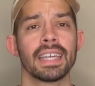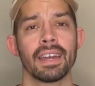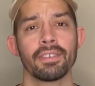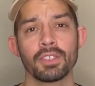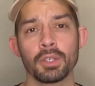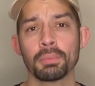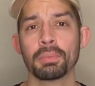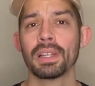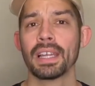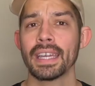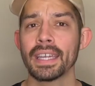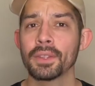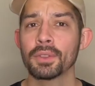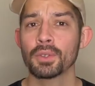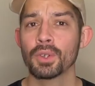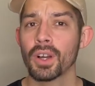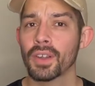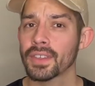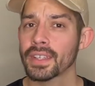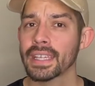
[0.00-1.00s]
after playing
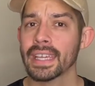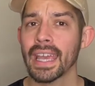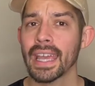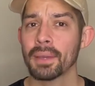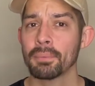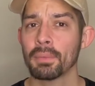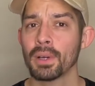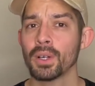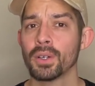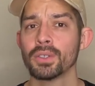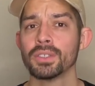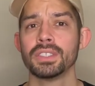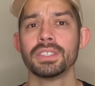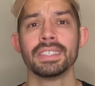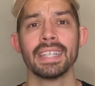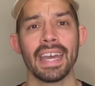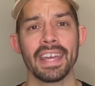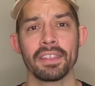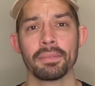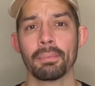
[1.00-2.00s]
through all the game modes,
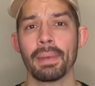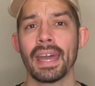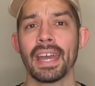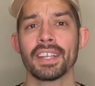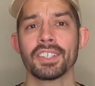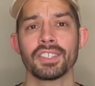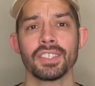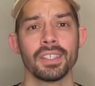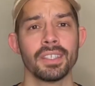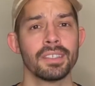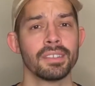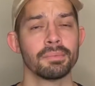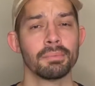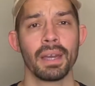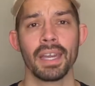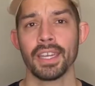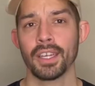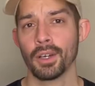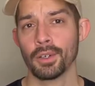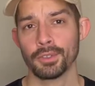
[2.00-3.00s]
Deathmatch is
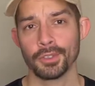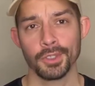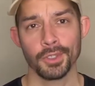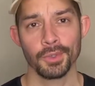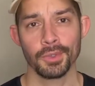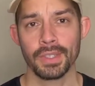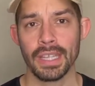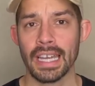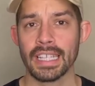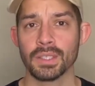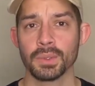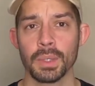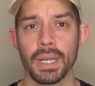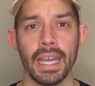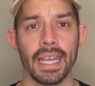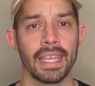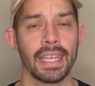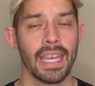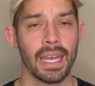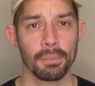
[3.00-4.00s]
my go-to. That's what I
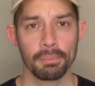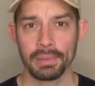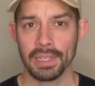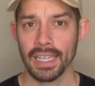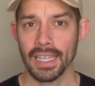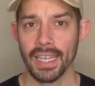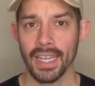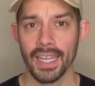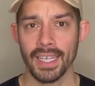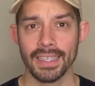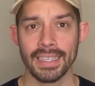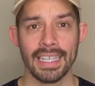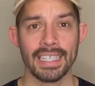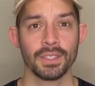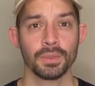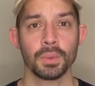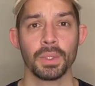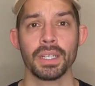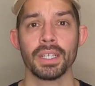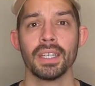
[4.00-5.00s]
kept playing.
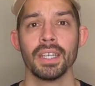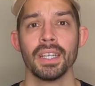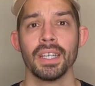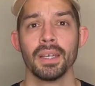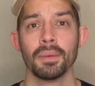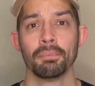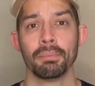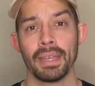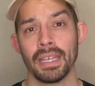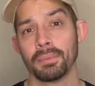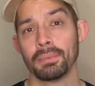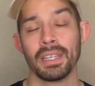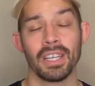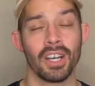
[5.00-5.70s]
That's what made me